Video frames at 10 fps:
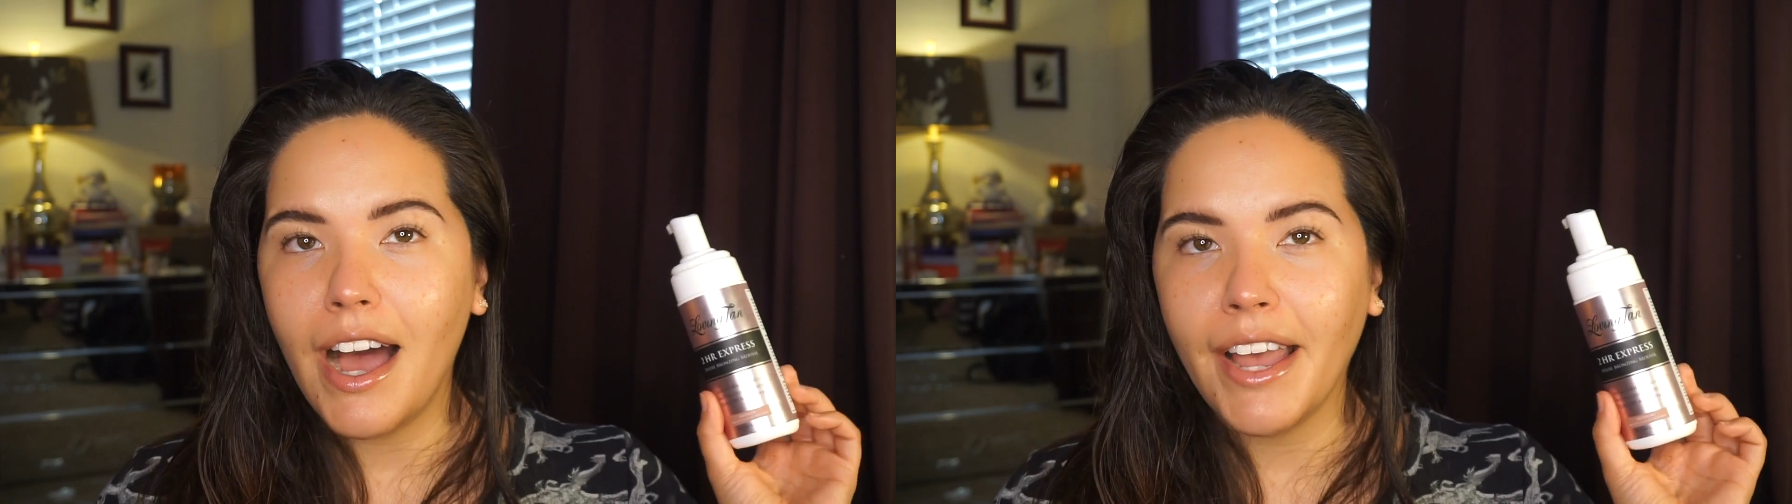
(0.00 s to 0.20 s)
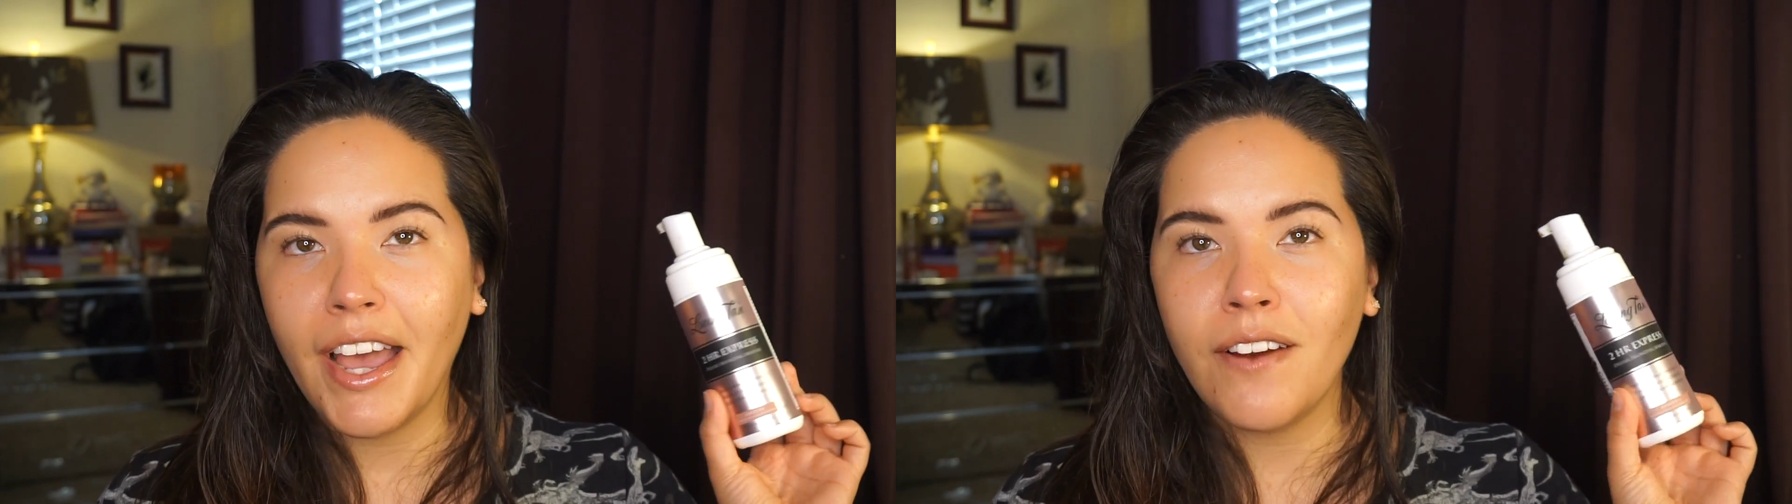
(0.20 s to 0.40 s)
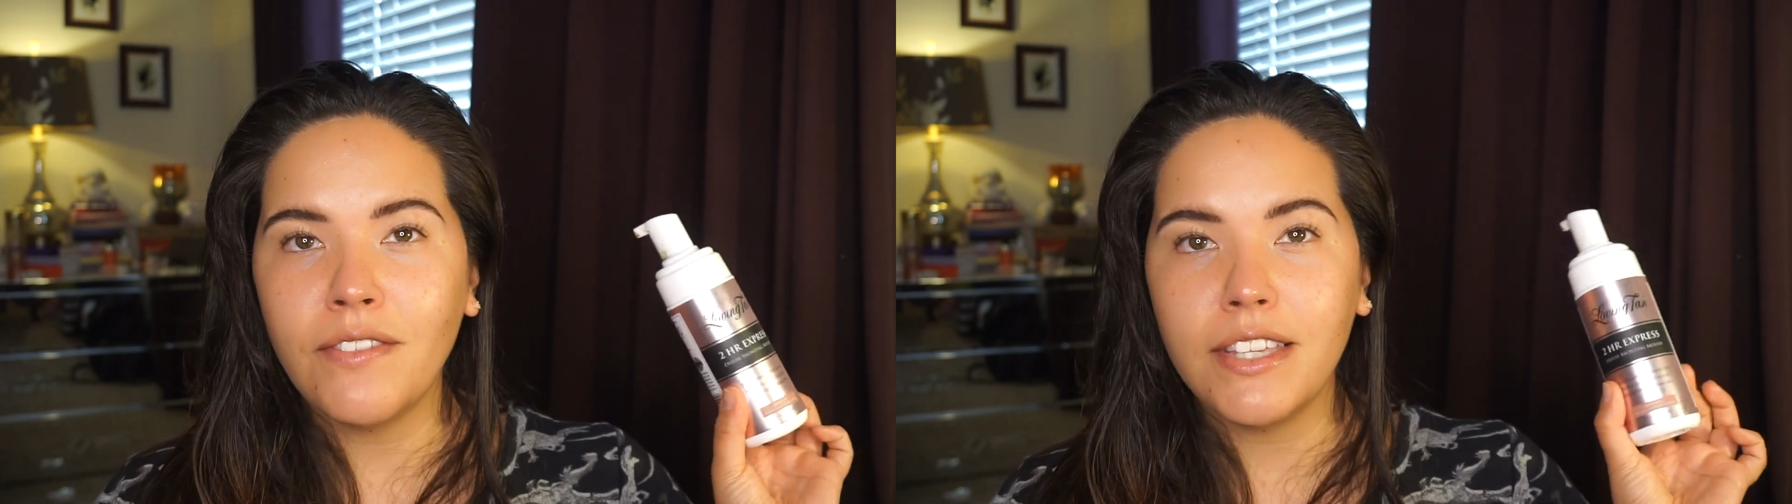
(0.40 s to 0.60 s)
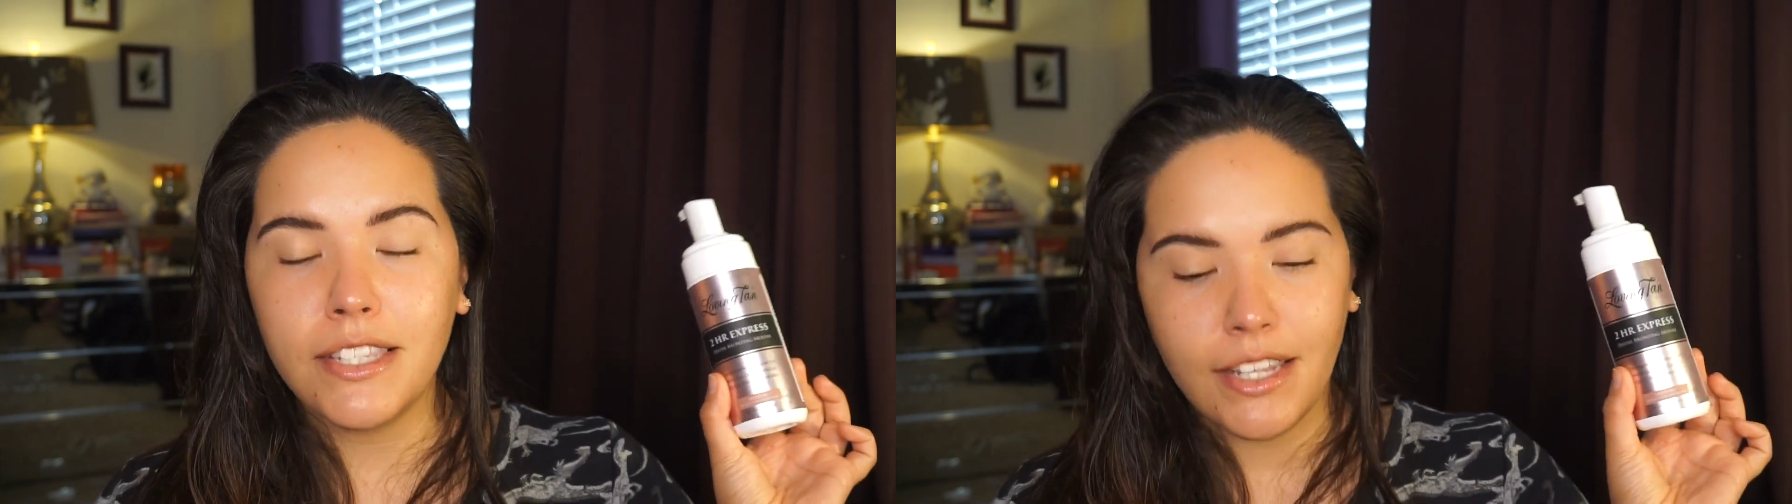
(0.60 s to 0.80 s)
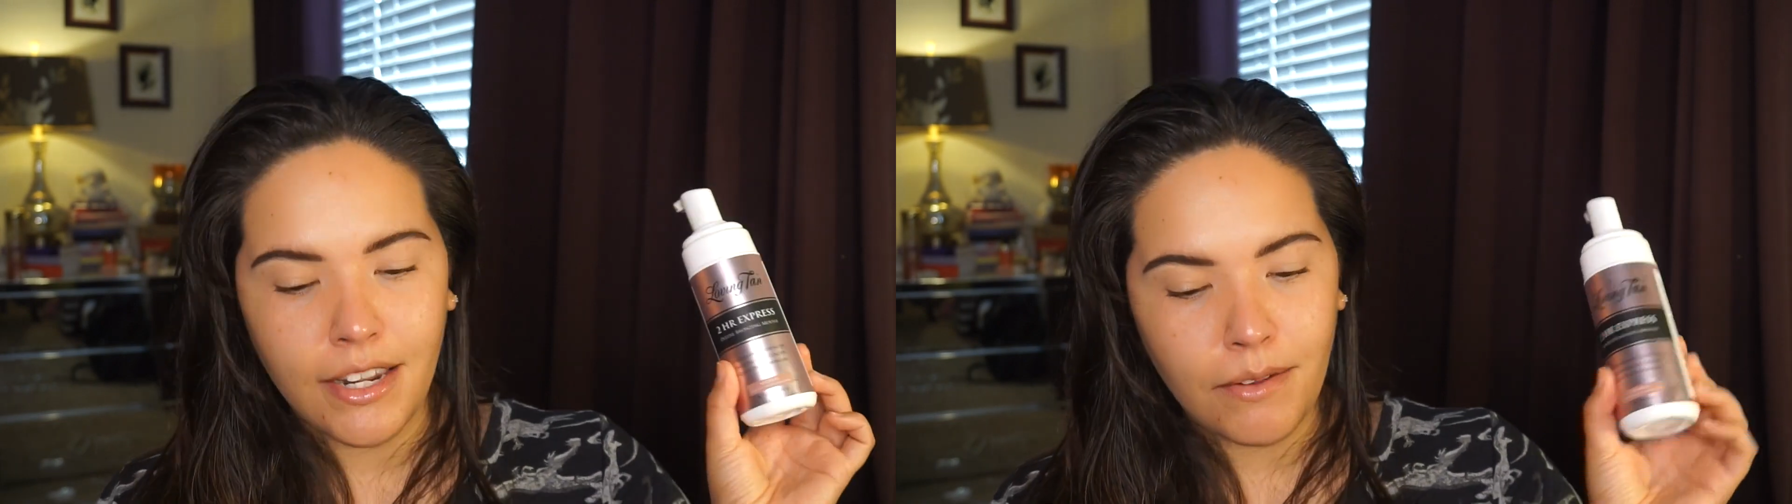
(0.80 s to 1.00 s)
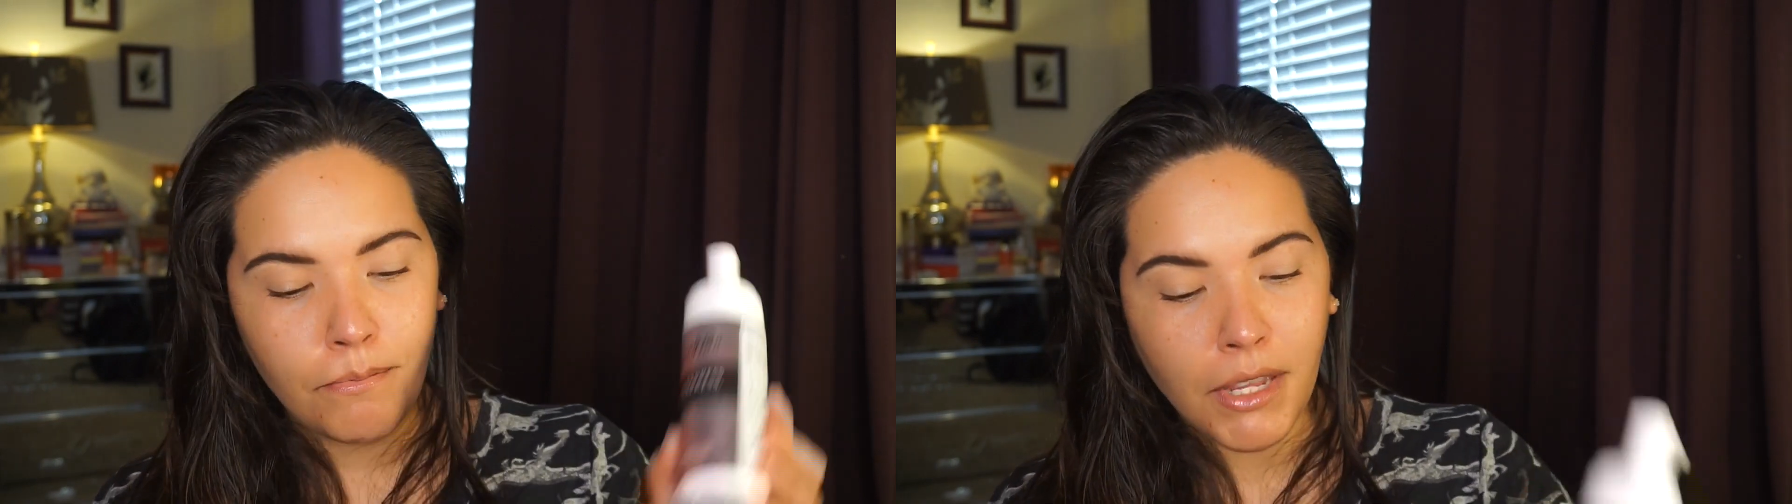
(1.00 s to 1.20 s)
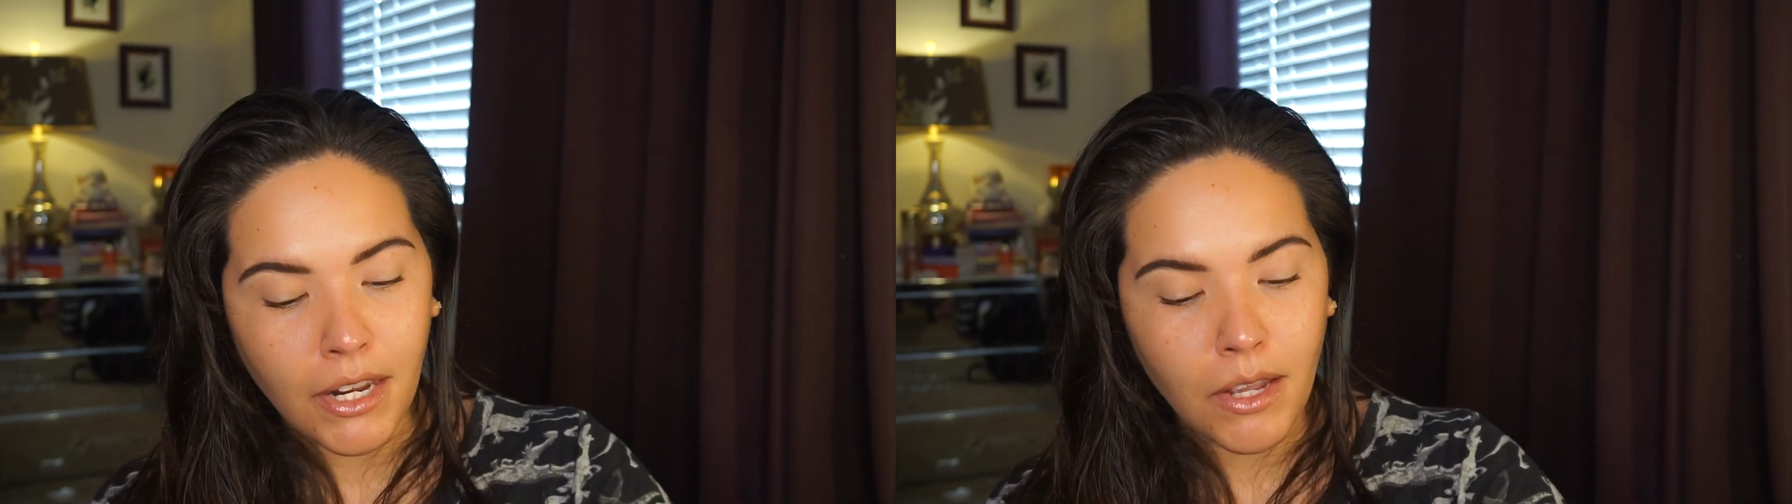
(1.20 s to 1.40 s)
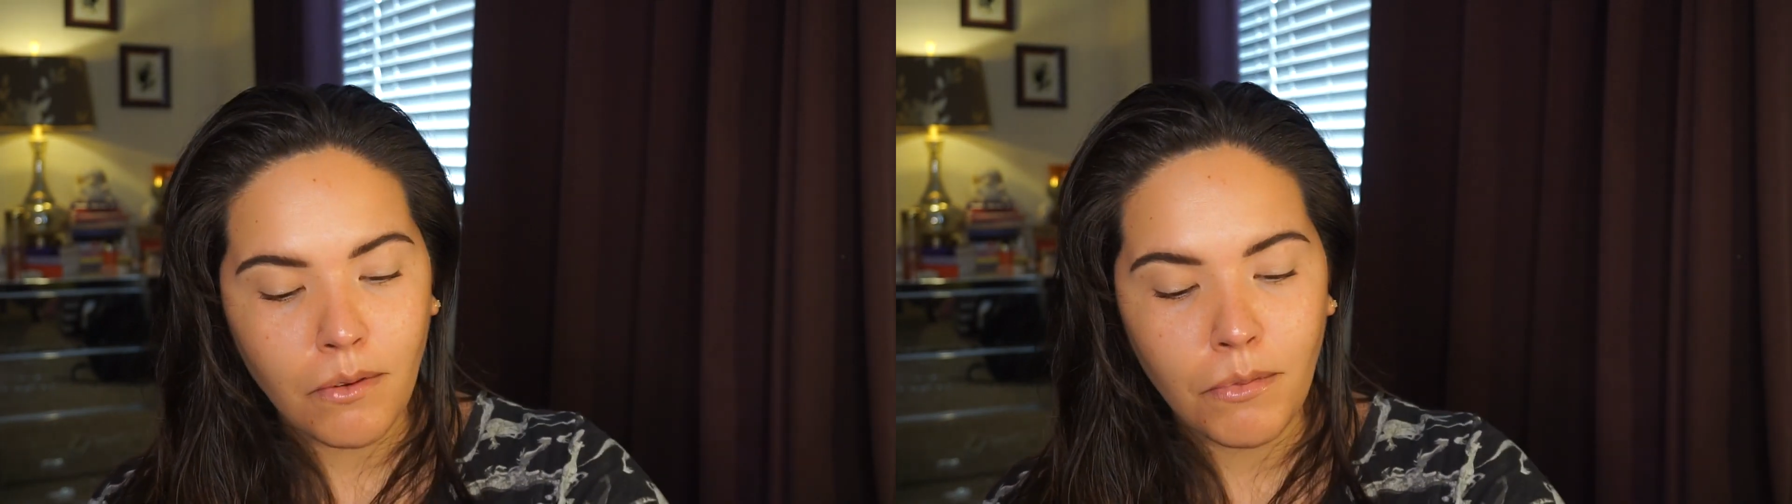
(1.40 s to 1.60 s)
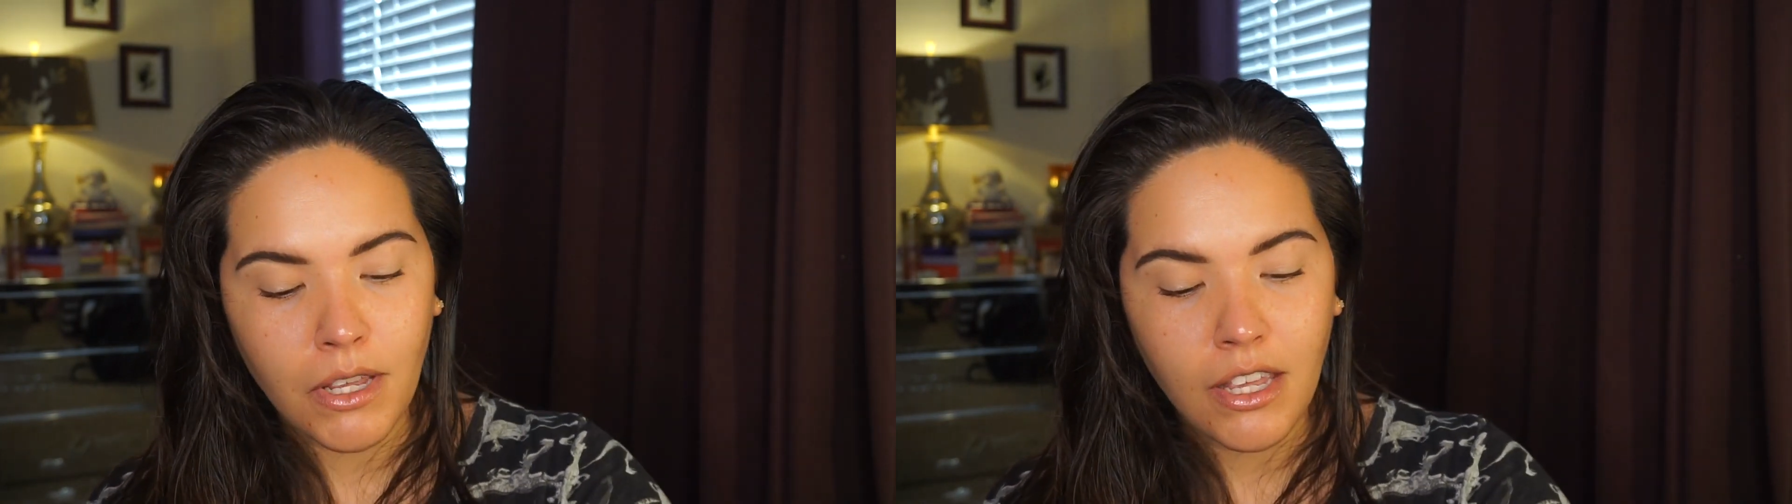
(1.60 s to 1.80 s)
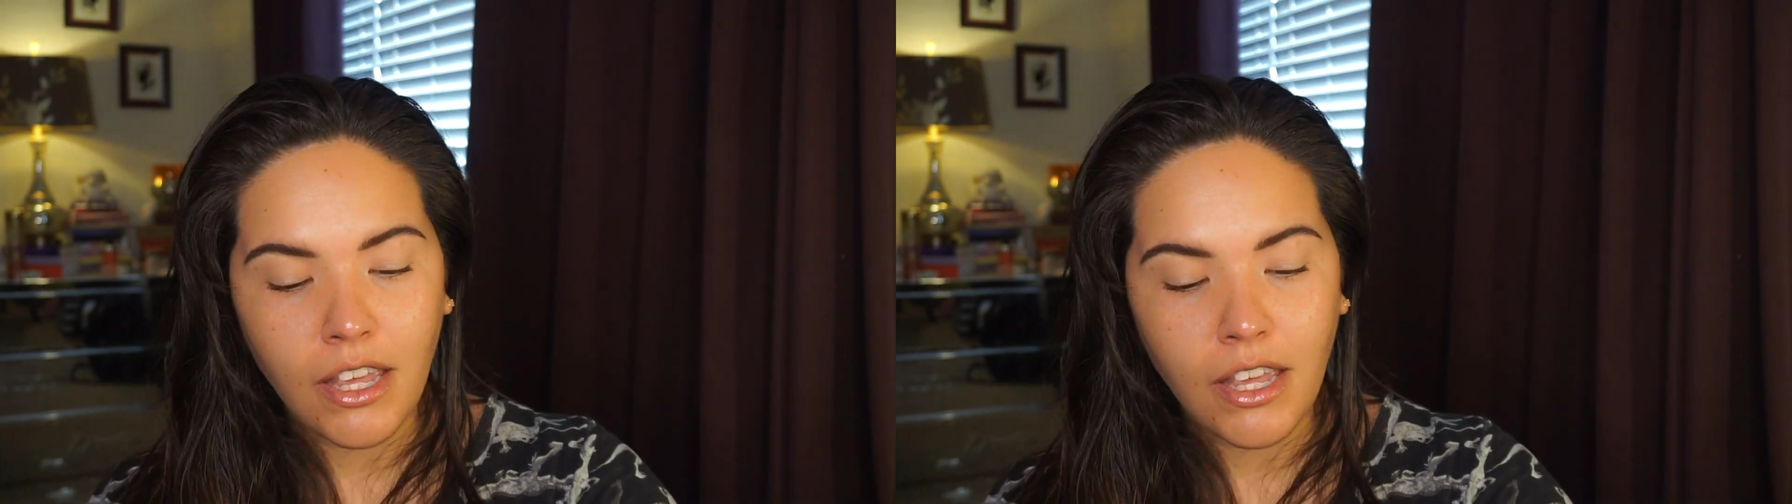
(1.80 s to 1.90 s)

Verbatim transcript: I have this in medium.